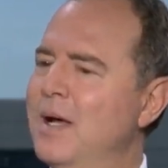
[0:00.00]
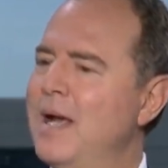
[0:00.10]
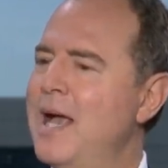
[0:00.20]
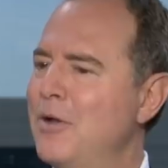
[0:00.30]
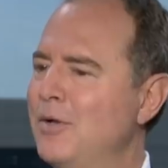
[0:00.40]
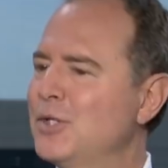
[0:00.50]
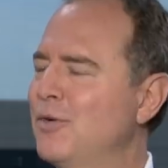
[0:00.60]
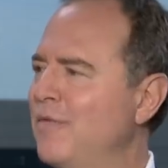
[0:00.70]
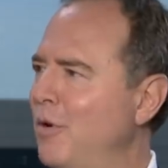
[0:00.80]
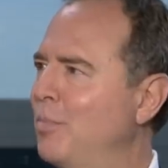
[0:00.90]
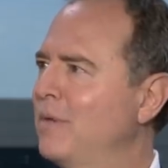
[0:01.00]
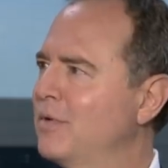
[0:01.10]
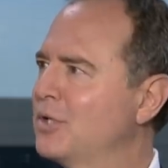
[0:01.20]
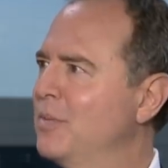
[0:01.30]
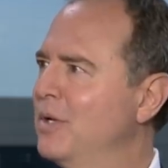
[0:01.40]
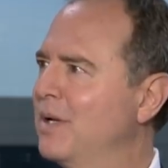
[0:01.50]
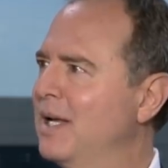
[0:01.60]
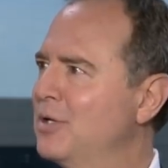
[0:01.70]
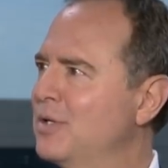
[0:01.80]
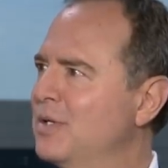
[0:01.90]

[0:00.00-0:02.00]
and also involve privileged communications.